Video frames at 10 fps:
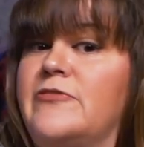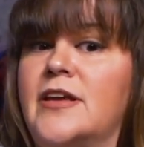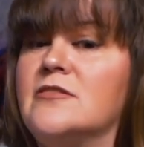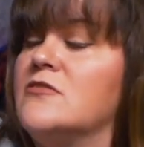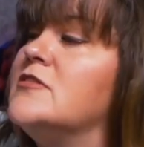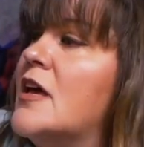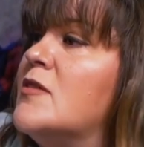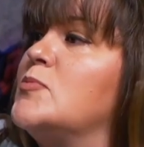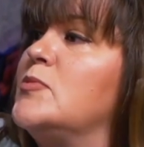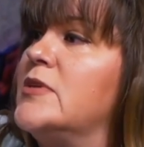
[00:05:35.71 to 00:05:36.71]
fans
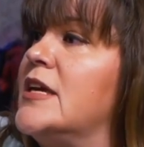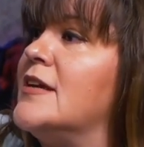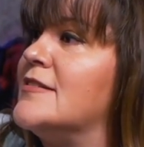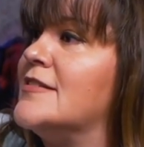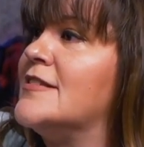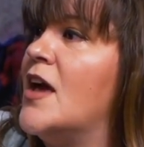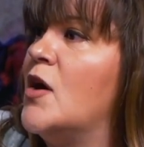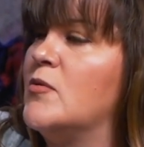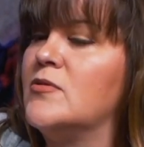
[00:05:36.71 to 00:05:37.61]
ourselves. We were geeks. Yes. Yes.